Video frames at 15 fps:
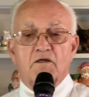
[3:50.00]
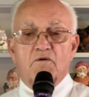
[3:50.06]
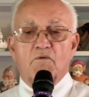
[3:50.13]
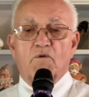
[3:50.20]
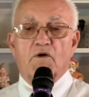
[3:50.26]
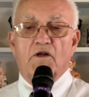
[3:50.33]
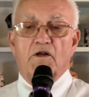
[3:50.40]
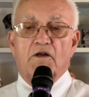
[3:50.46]

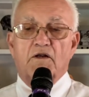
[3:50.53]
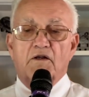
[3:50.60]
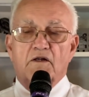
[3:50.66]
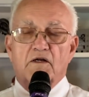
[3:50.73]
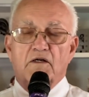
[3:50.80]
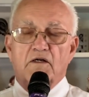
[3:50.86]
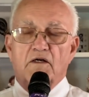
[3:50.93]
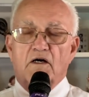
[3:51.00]
when
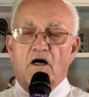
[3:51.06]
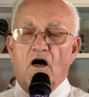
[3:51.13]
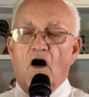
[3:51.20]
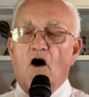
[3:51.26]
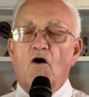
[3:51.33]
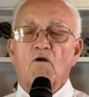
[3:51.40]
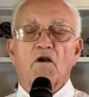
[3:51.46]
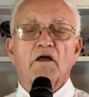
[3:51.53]

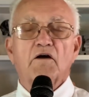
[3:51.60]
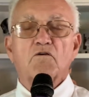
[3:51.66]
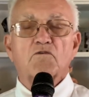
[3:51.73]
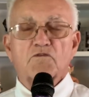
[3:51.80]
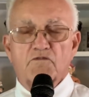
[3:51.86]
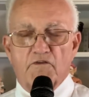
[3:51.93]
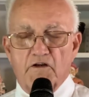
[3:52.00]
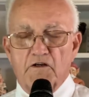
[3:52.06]
all else
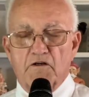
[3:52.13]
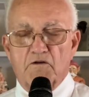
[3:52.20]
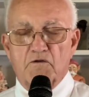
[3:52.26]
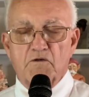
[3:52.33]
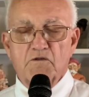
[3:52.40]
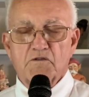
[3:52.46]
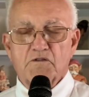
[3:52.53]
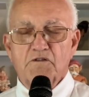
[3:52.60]

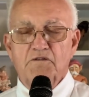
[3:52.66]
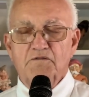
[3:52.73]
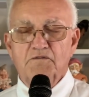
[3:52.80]
fails,